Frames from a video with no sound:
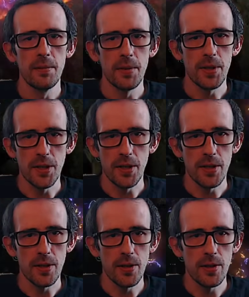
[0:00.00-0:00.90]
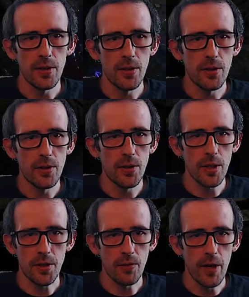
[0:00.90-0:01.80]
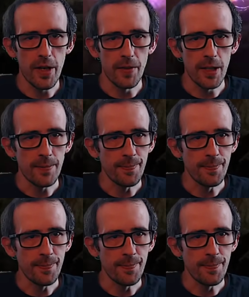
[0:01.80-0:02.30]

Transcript: which is just gravy.